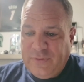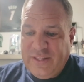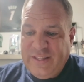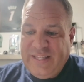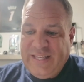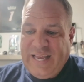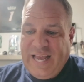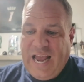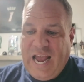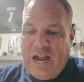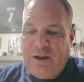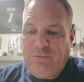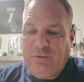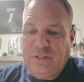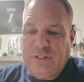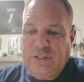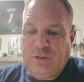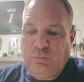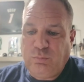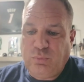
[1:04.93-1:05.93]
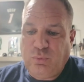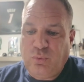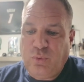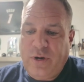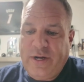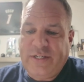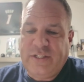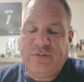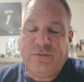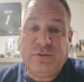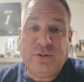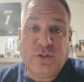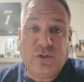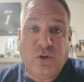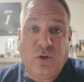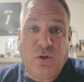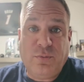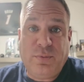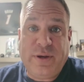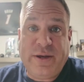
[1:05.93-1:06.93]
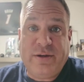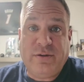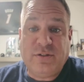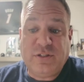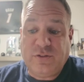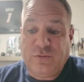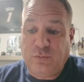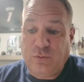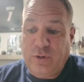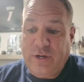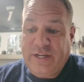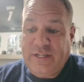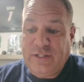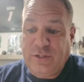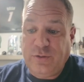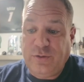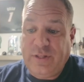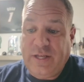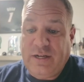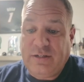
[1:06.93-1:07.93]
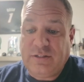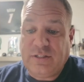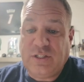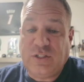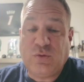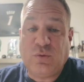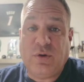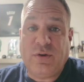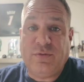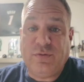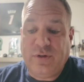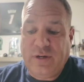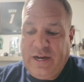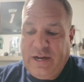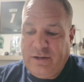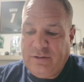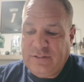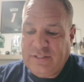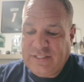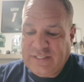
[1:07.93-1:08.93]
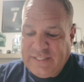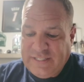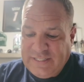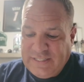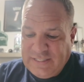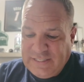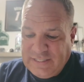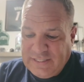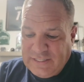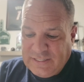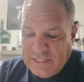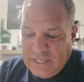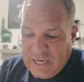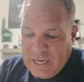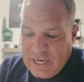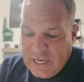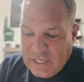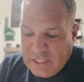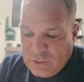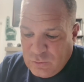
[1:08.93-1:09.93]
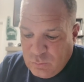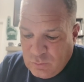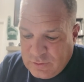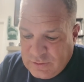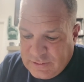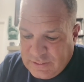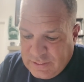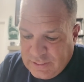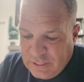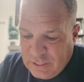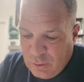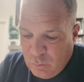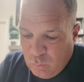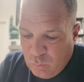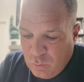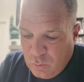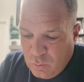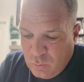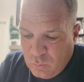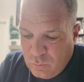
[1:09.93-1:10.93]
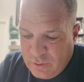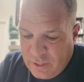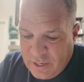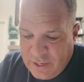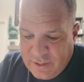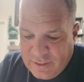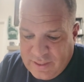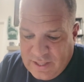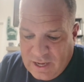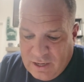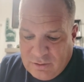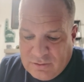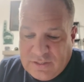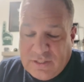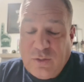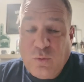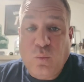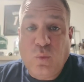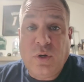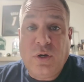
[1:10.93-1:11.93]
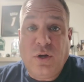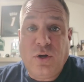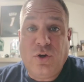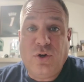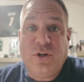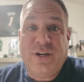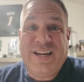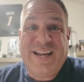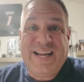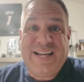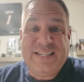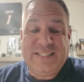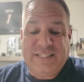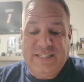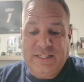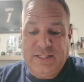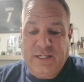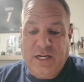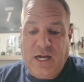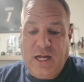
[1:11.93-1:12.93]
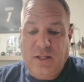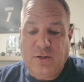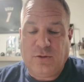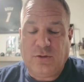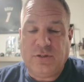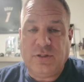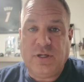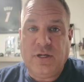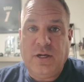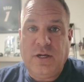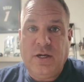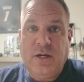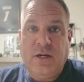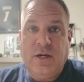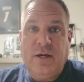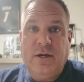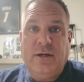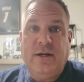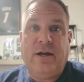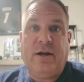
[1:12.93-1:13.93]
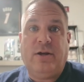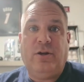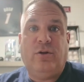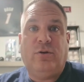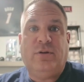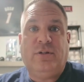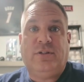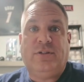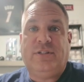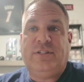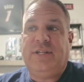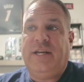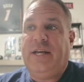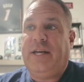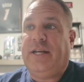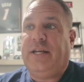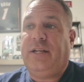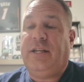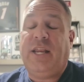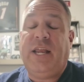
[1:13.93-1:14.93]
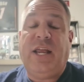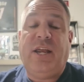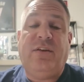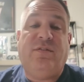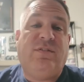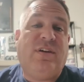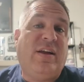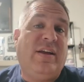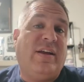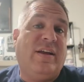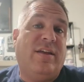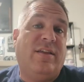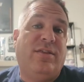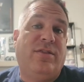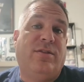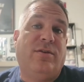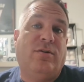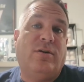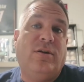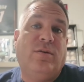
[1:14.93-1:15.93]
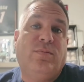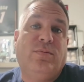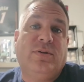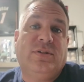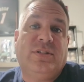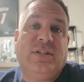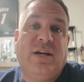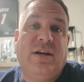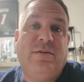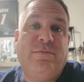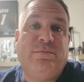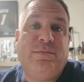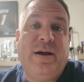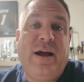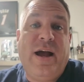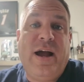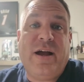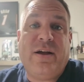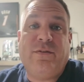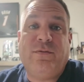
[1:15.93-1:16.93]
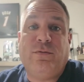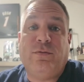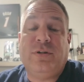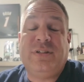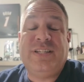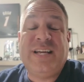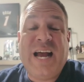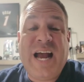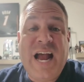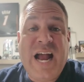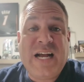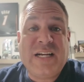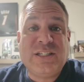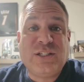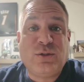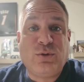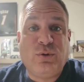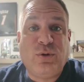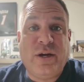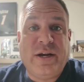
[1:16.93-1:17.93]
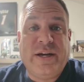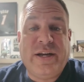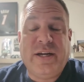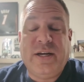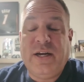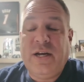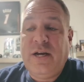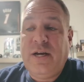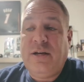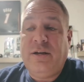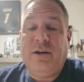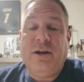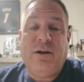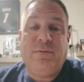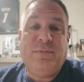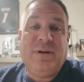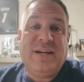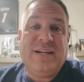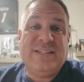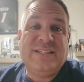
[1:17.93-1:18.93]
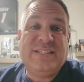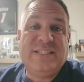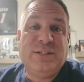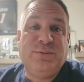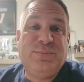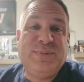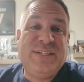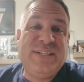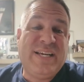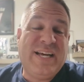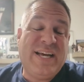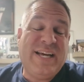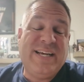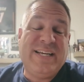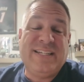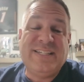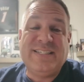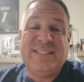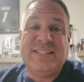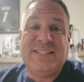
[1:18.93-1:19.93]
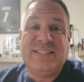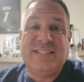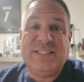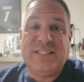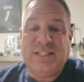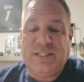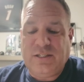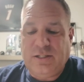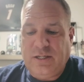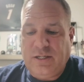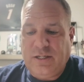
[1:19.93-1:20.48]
the average price for solar panels for a 2,000 square foot house is $29,118. Now, I know what you're saying, Dave, I get 30% back for tax credit. Now, I'm not a CPA, and this isn't